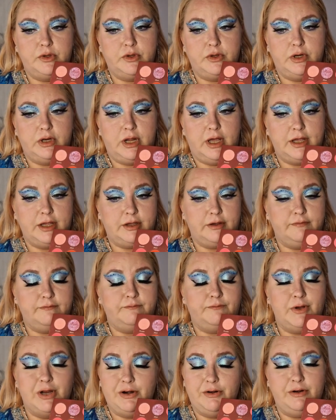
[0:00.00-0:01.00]
like
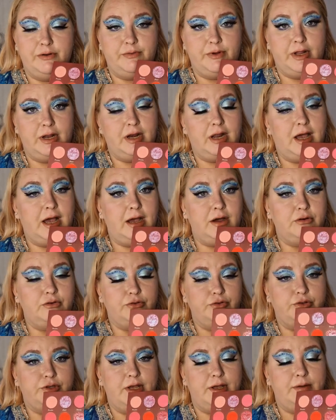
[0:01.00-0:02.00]
very well how
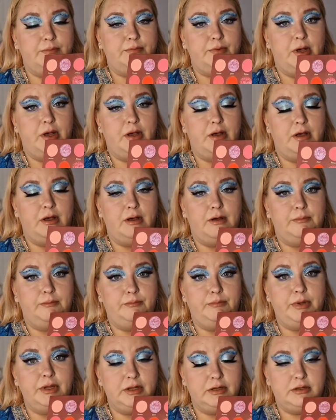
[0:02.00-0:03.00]
do they
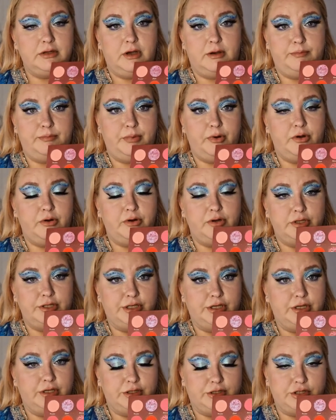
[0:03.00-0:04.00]
build up on
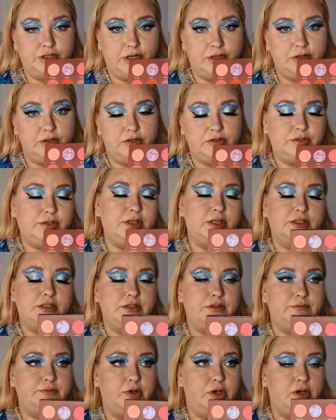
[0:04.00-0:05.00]
each other.
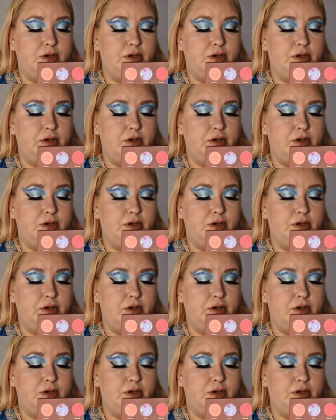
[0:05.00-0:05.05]
That's